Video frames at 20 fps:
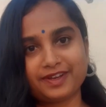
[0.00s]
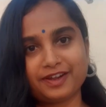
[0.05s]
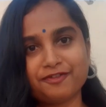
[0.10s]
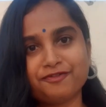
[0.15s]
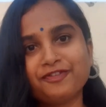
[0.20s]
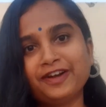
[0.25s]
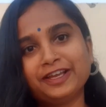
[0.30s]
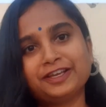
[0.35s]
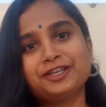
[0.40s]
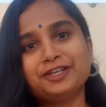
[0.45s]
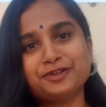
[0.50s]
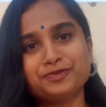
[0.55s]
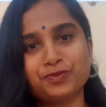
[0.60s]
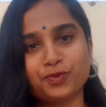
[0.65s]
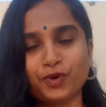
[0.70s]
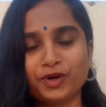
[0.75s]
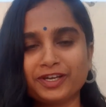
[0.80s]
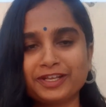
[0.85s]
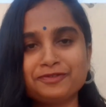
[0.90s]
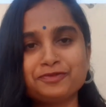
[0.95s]
Finally,
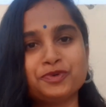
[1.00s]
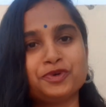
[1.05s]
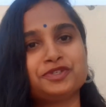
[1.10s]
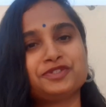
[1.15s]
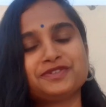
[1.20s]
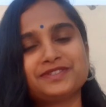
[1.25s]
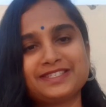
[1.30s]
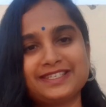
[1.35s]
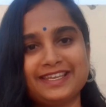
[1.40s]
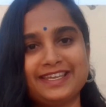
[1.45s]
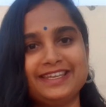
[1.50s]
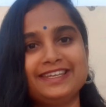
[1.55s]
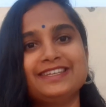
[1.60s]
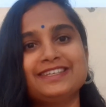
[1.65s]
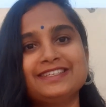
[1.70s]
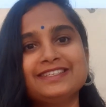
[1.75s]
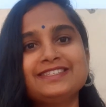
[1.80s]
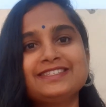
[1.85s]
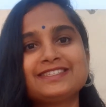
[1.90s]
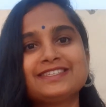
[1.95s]
what I want to say
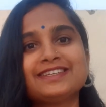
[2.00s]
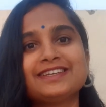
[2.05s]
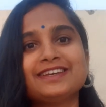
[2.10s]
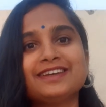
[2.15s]
is,